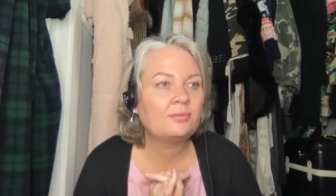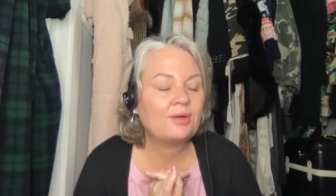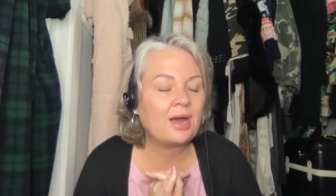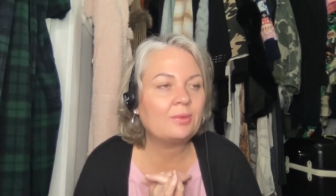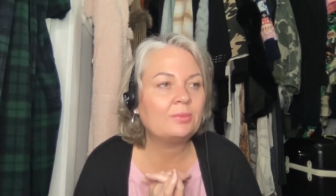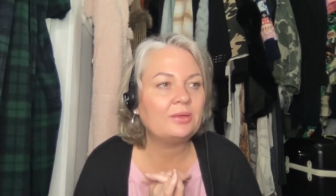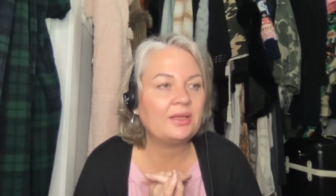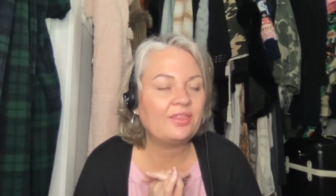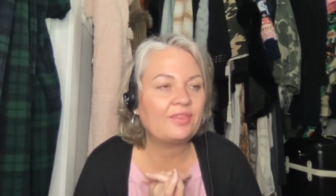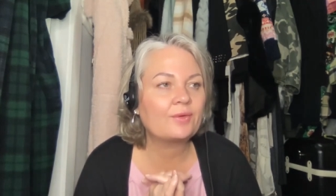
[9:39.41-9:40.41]

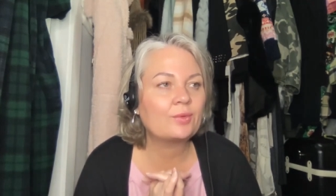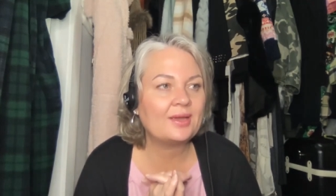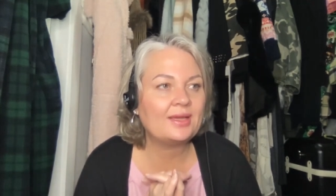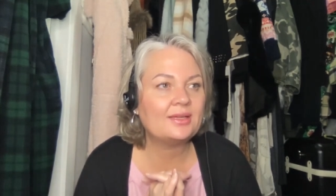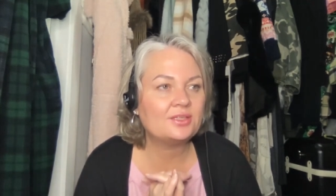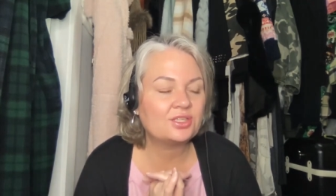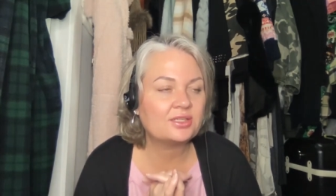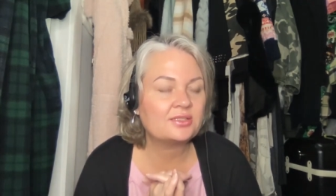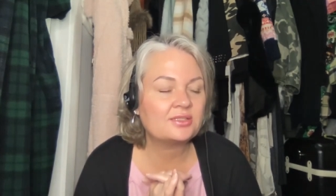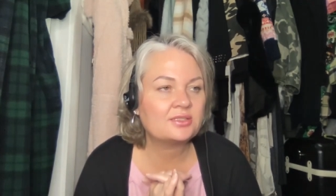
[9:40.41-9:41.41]
probably 3
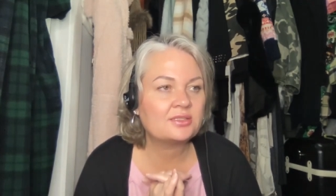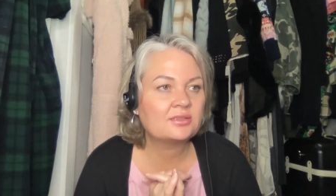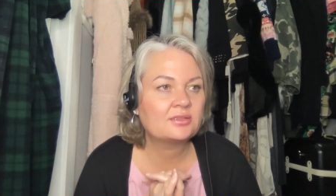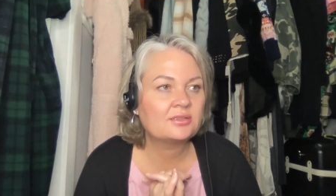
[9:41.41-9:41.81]
inches